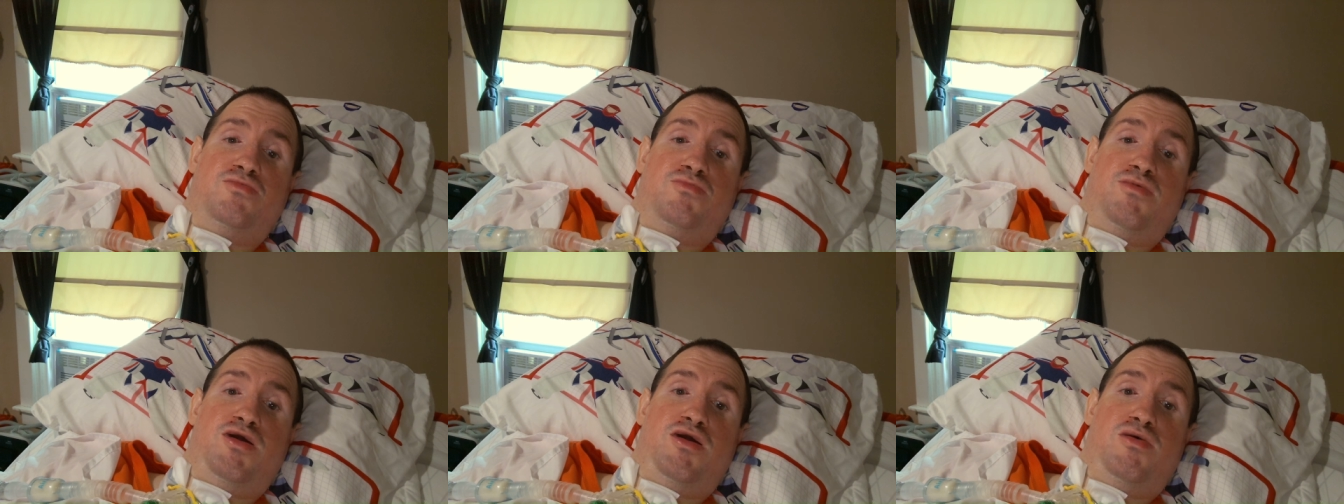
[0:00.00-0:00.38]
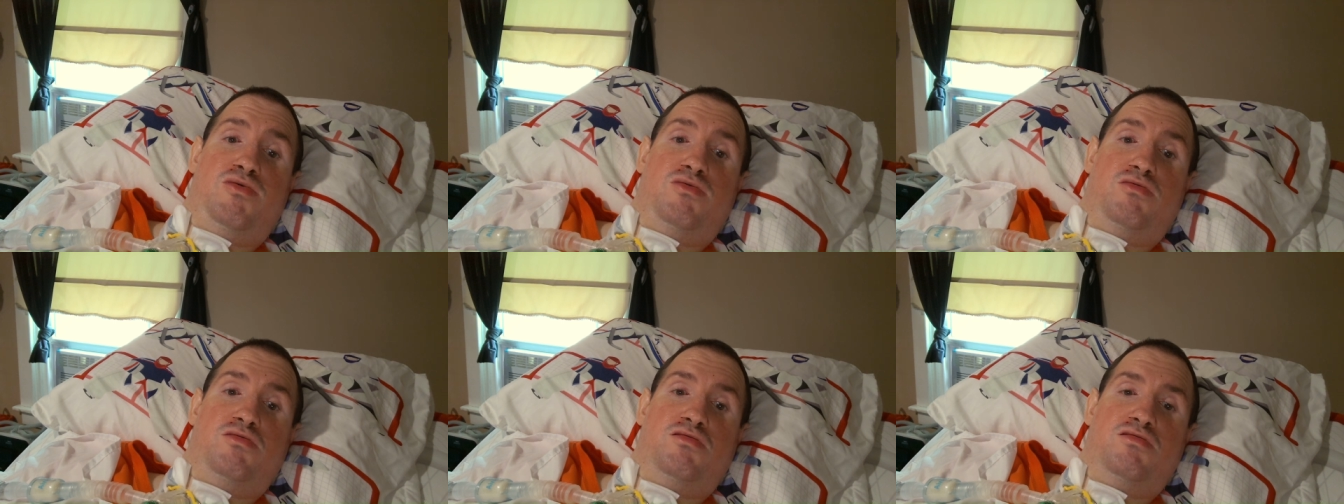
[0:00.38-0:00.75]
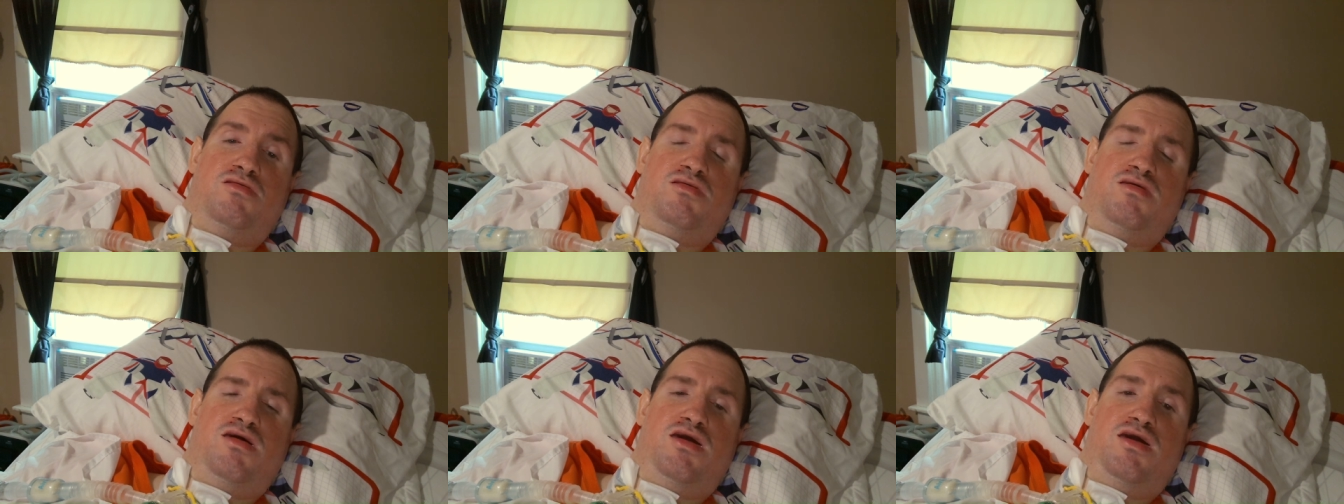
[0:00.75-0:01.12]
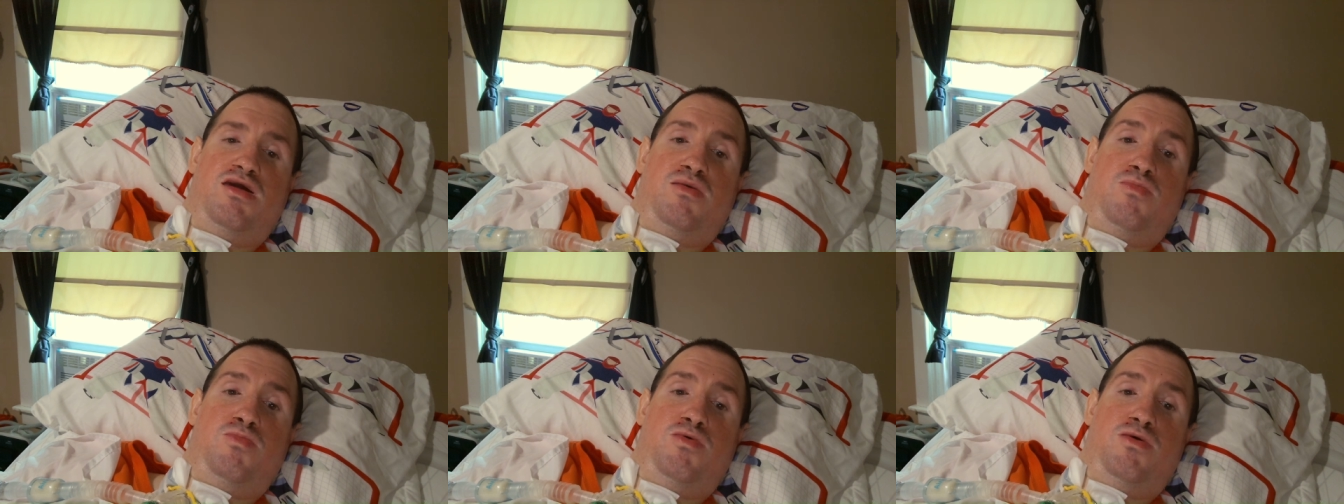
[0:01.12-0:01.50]
him out
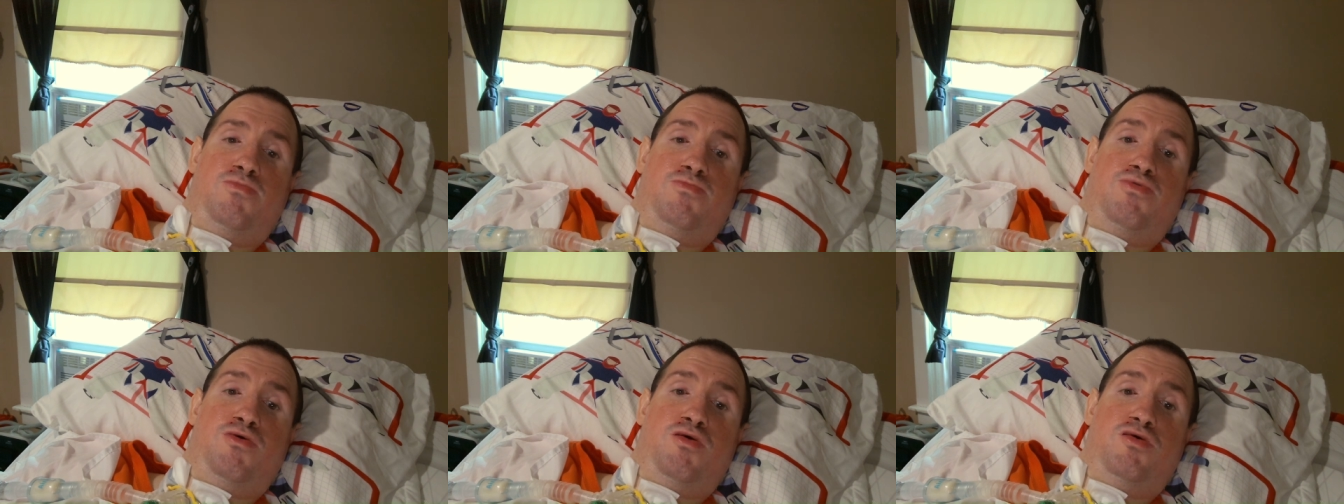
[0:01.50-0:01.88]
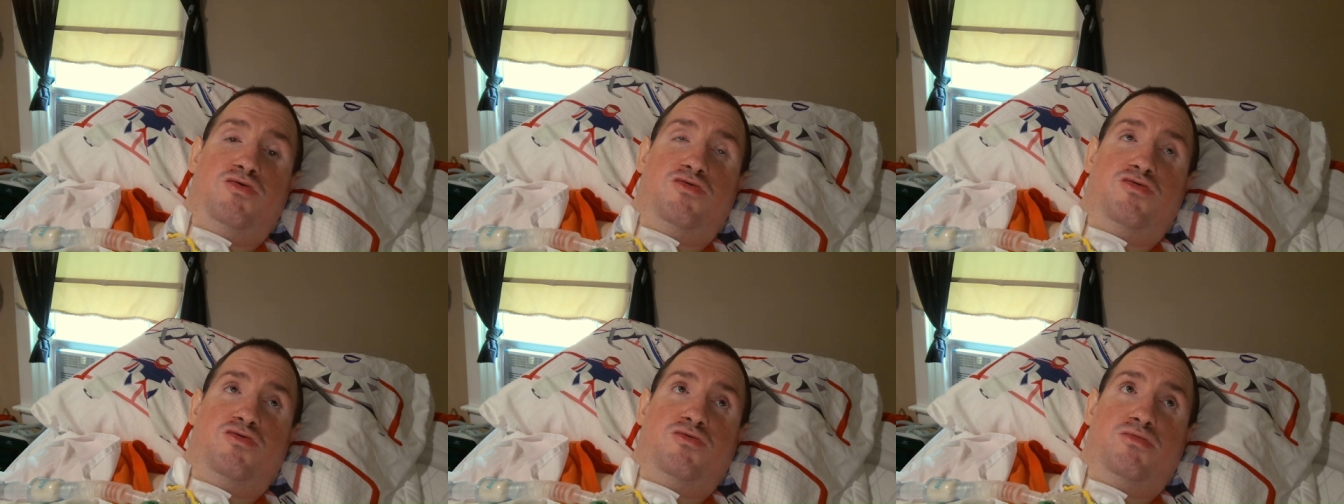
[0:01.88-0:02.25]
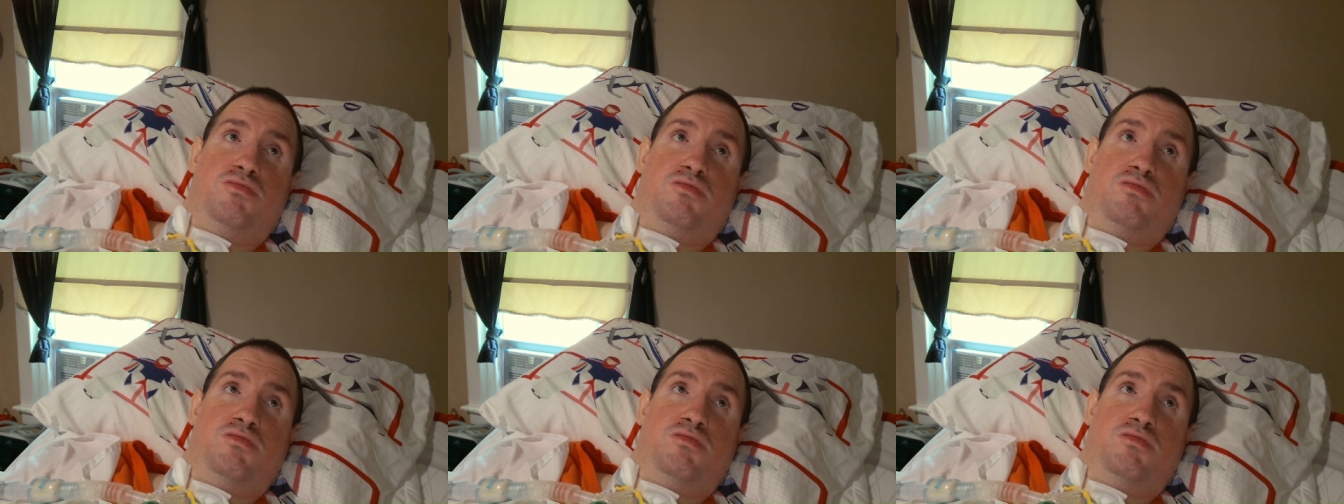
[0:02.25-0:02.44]
in one punch.